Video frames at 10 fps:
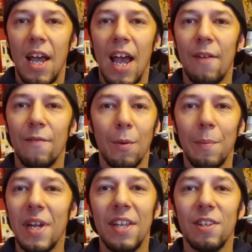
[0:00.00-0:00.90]
And for
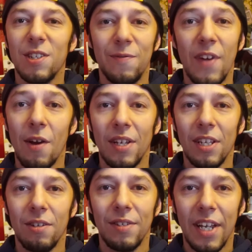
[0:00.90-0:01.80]
me, there's very
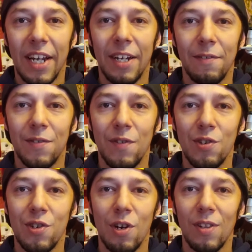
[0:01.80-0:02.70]
little negatives for
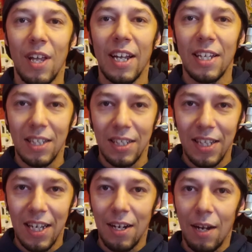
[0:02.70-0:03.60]
sure. Like as I
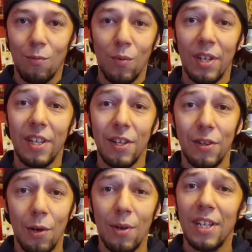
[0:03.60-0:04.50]
said, I really
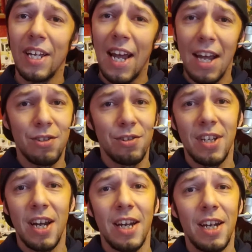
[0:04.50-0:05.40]
thoroughly
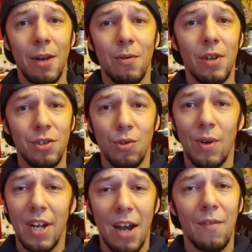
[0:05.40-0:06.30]
entertained and
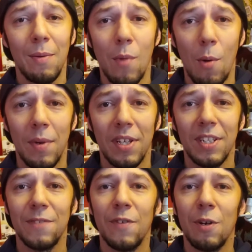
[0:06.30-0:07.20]
enjoyed every moment of
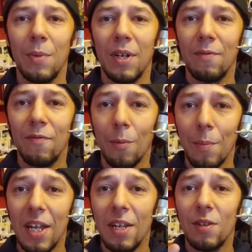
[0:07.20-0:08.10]
this film. But for
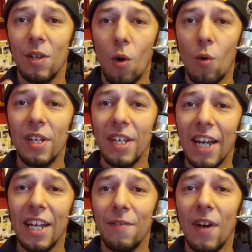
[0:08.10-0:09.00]
me, the only
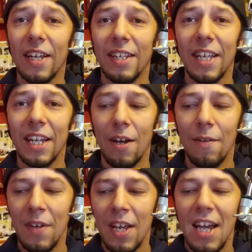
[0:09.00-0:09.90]
negative I could think
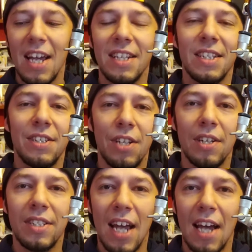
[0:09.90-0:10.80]
of is it
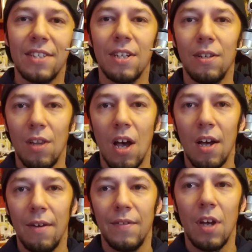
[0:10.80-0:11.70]
does ask a
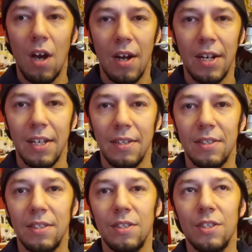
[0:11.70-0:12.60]
lot of the
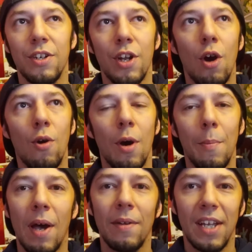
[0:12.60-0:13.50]
audience to know
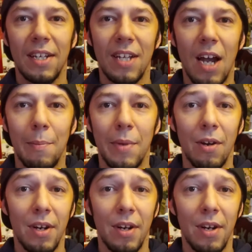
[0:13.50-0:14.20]
about that time period